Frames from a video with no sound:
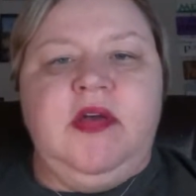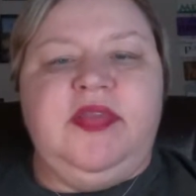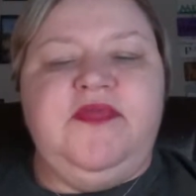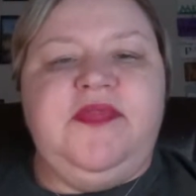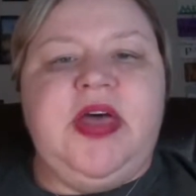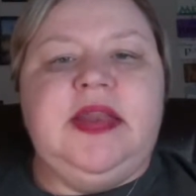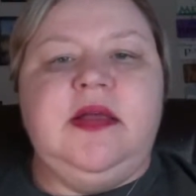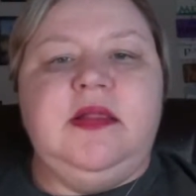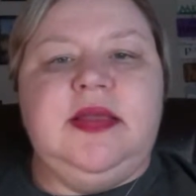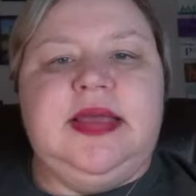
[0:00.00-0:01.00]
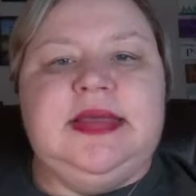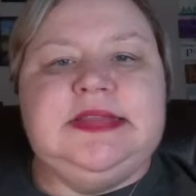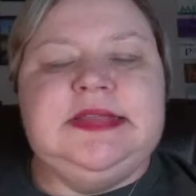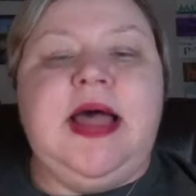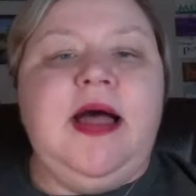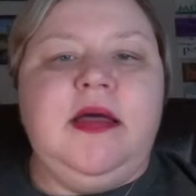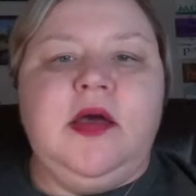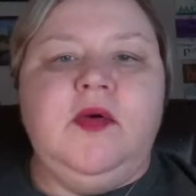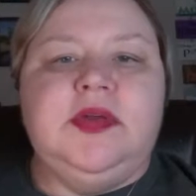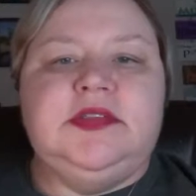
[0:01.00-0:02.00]
The final is not
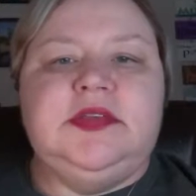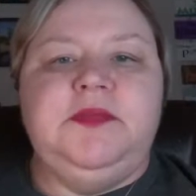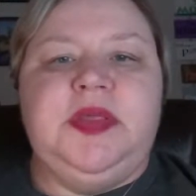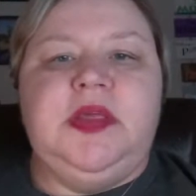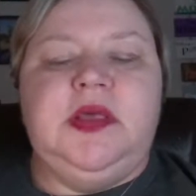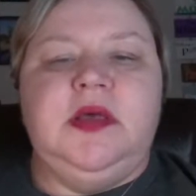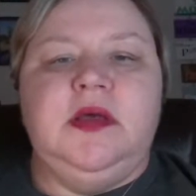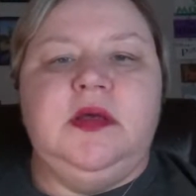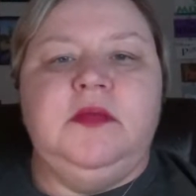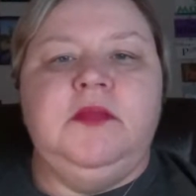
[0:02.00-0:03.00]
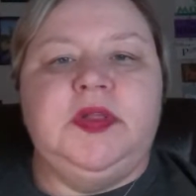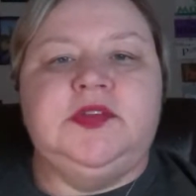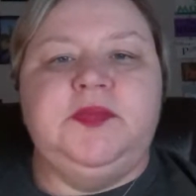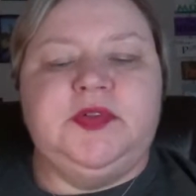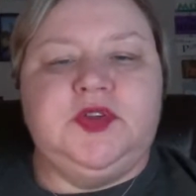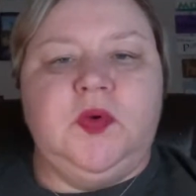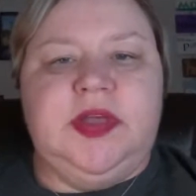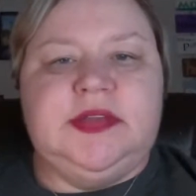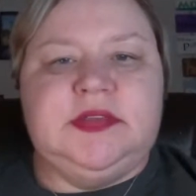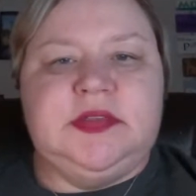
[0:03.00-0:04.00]
going to be multiple
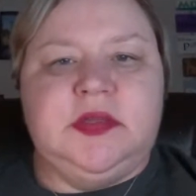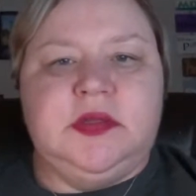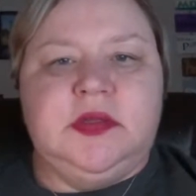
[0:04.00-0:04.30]
choice